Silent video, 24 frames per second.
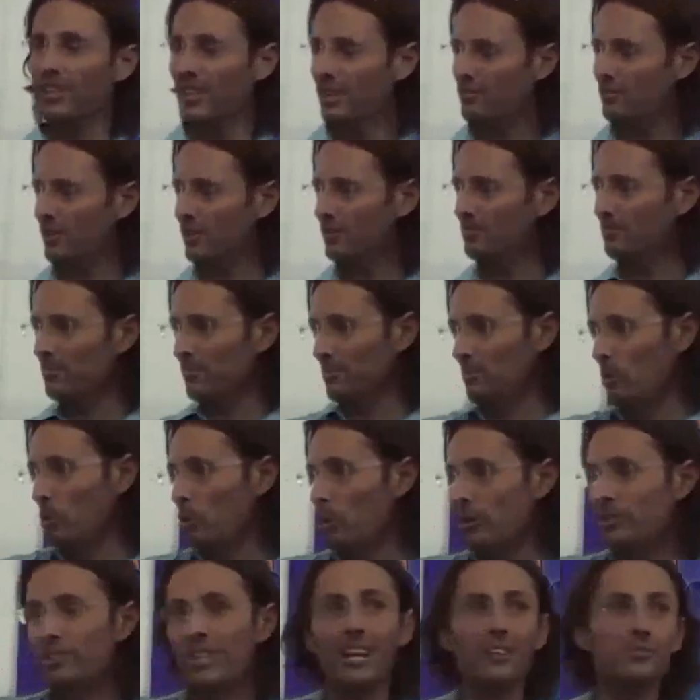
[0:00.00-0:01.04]
With even
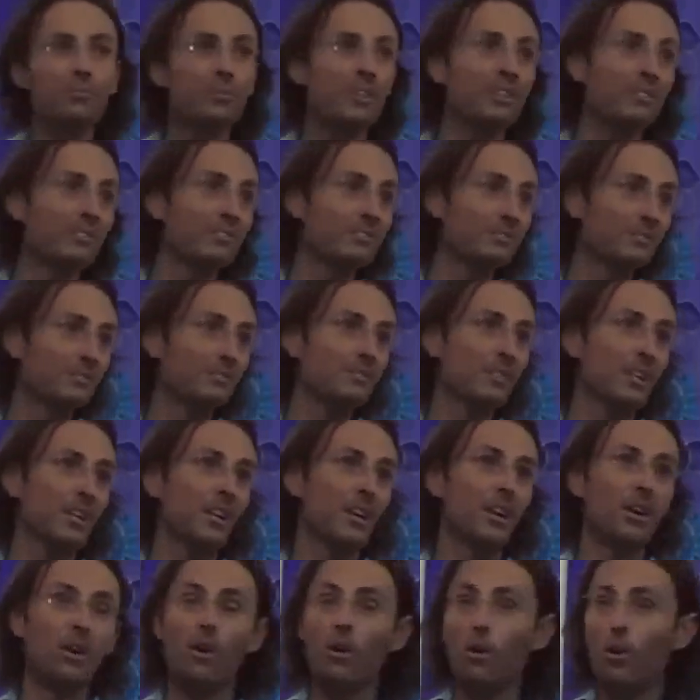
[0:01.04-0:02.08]
more judgment?
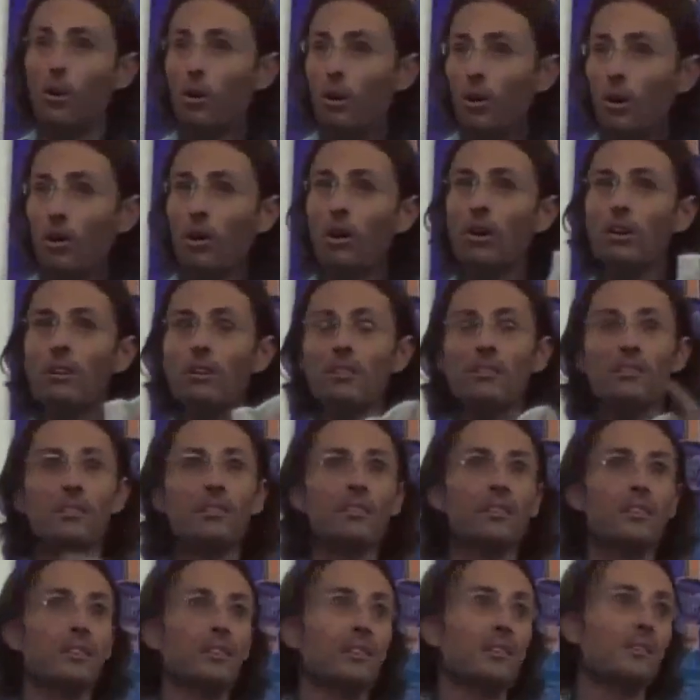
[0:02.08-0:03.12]
Or
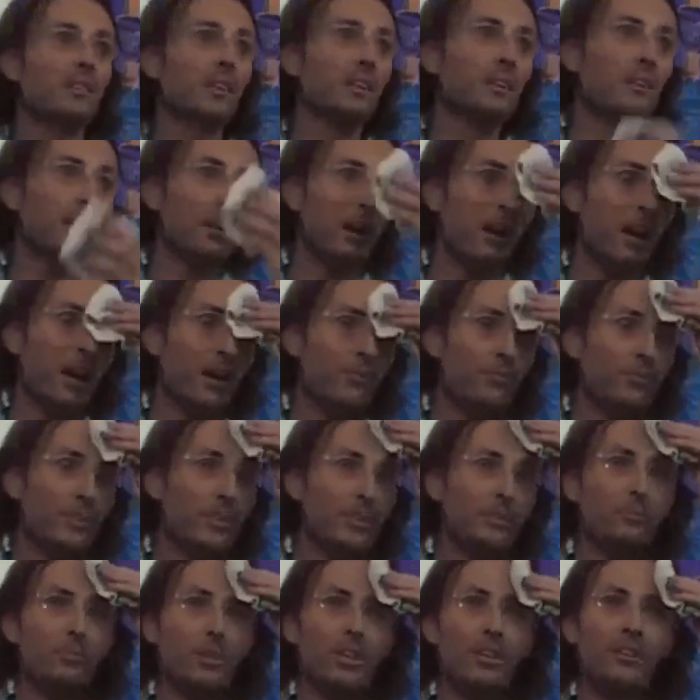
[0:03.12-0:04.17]

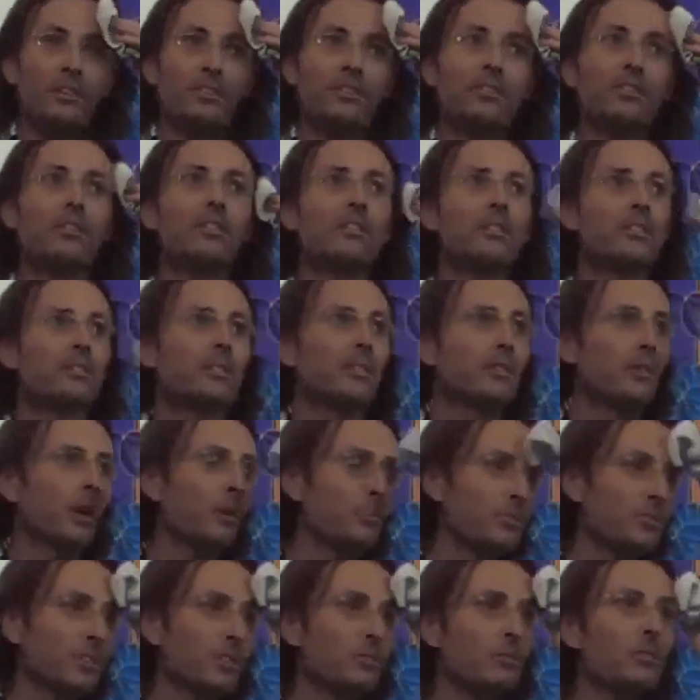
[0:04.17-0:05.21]
often with the
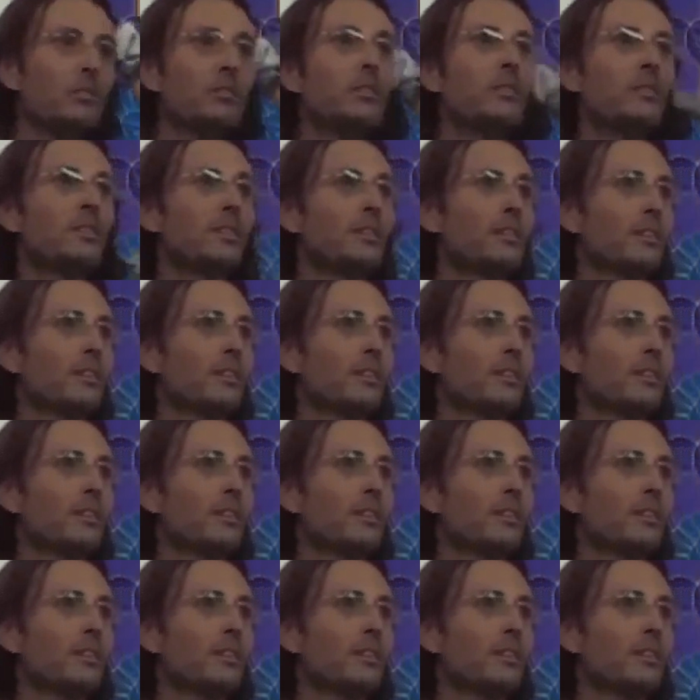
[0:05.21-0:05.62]
opposite?